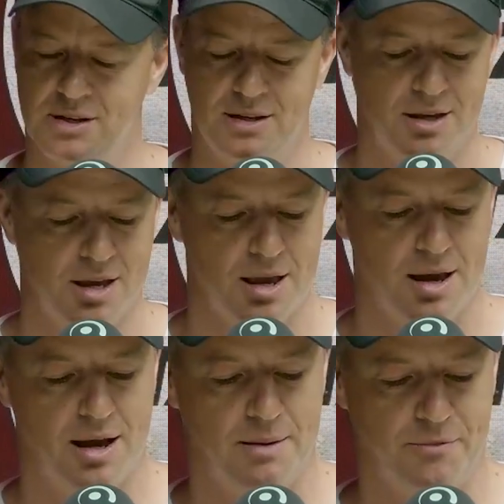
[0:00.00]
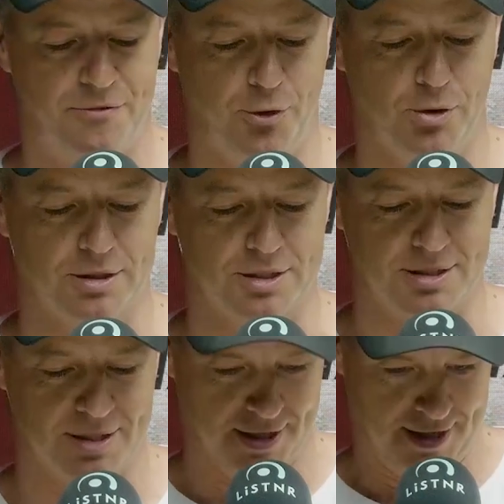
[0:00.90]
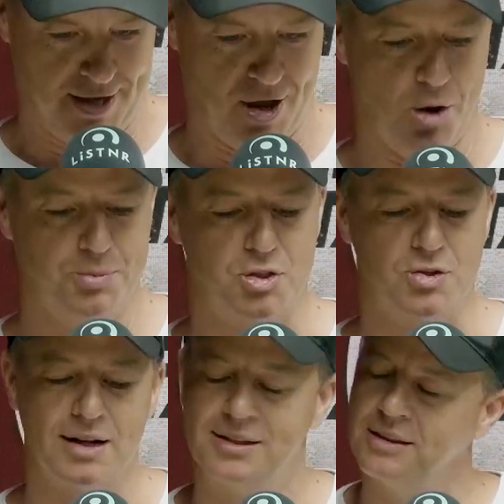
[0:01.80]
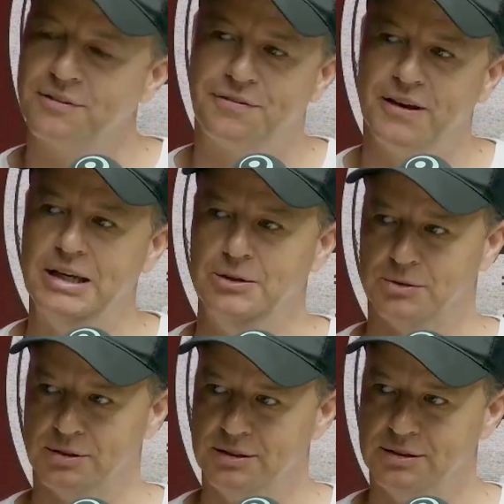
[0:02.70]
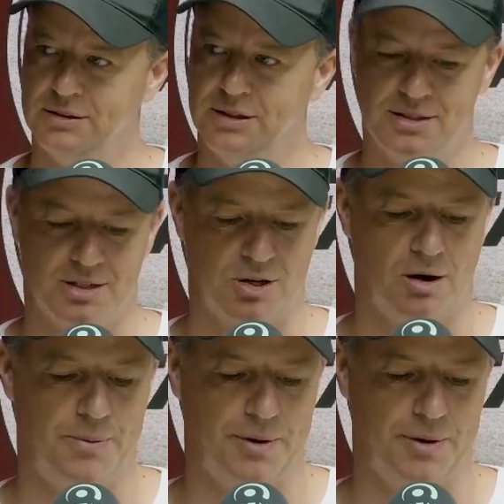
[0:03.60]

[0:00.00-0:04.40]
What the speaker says: ghosts in it? Fallers. Obstructing the field is a